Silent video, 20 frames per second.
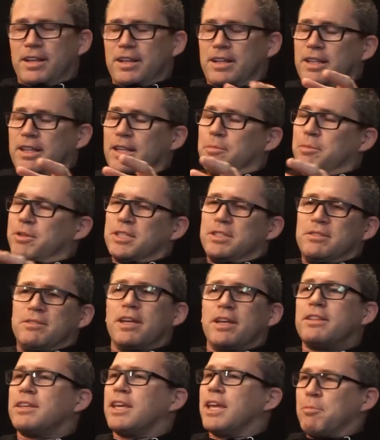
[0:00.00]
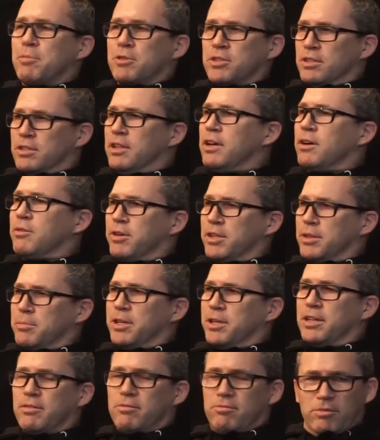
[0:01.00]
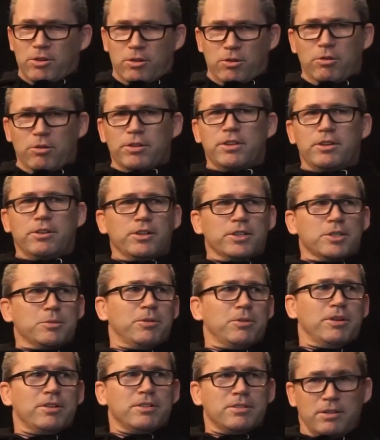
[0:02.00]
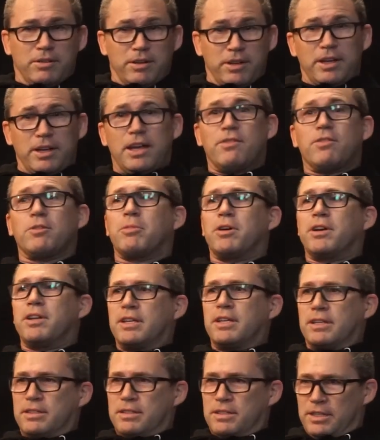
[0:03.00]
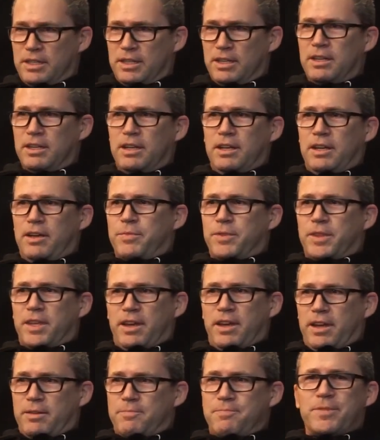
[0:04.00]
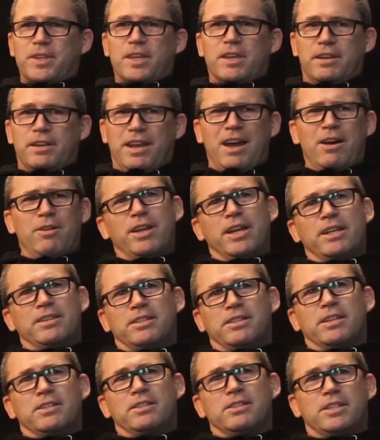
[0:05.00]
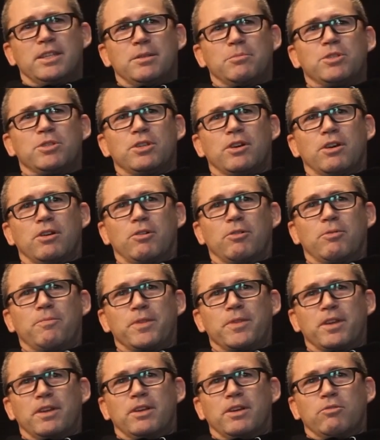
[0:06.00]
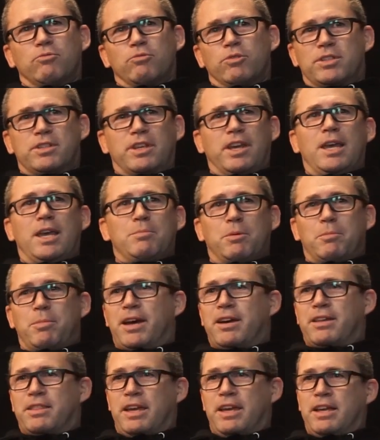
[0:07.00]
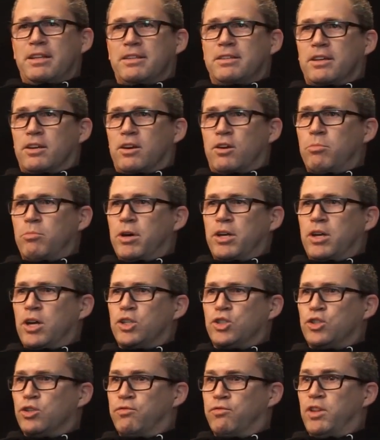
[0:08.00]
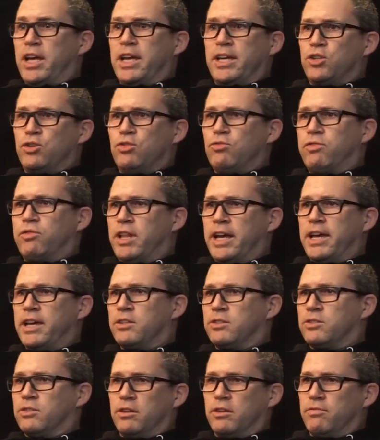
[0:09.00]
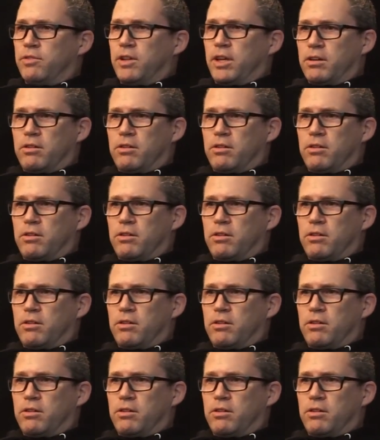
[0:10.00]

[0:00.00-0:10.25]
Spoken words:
Let me just take the cameras along with me, record the whole experience so everybody can see. Cool. And nowadays it doesn't seem so risque, but back then it's like, oh my gosh, you're flying 2 flags, or you're flying